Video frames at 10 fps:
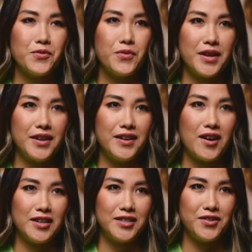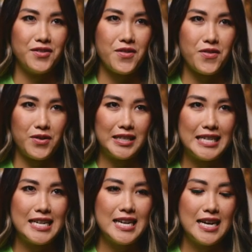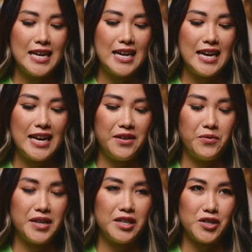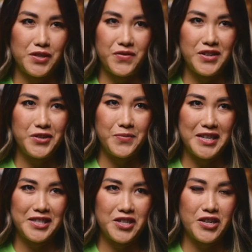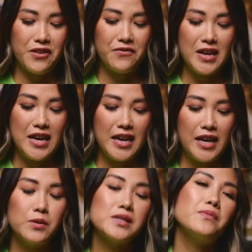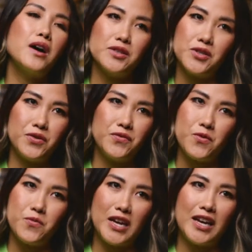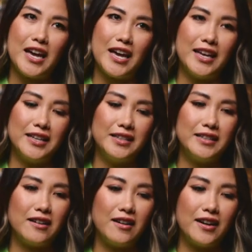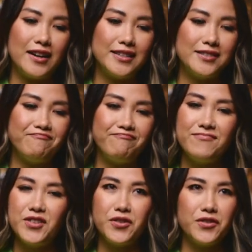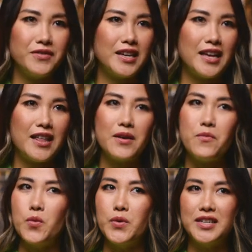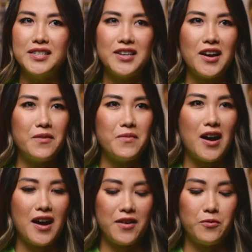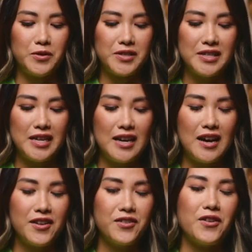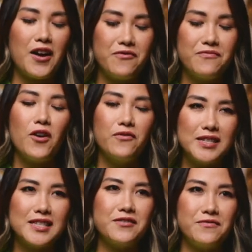when I turned 30 and when I just finished MasterChef. It was a milestone for me, and I, you know, at that moment in time, I was, you know, I obviously